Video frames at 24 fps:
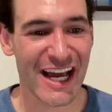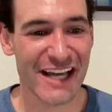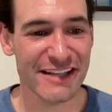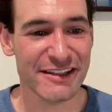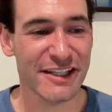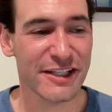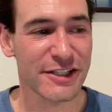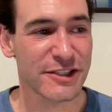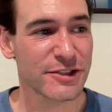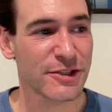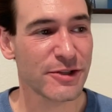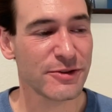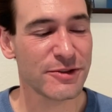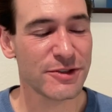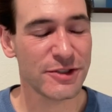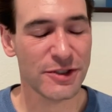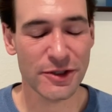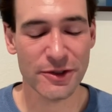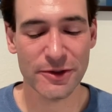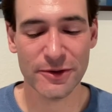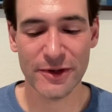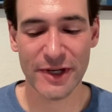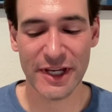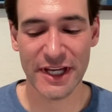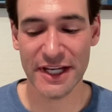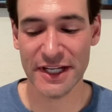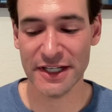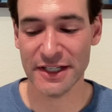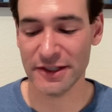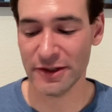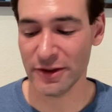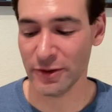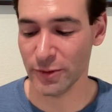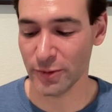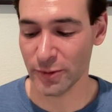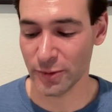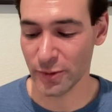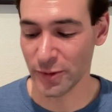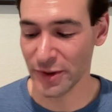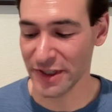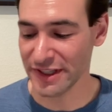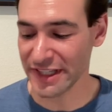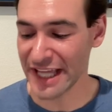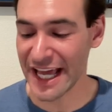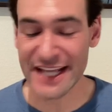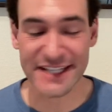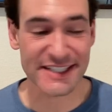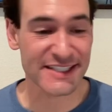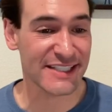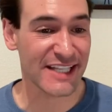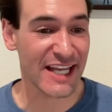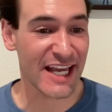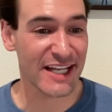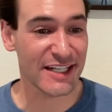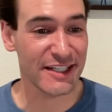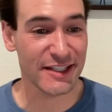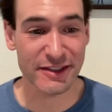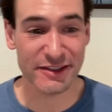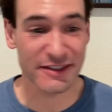I think so too. And with that said,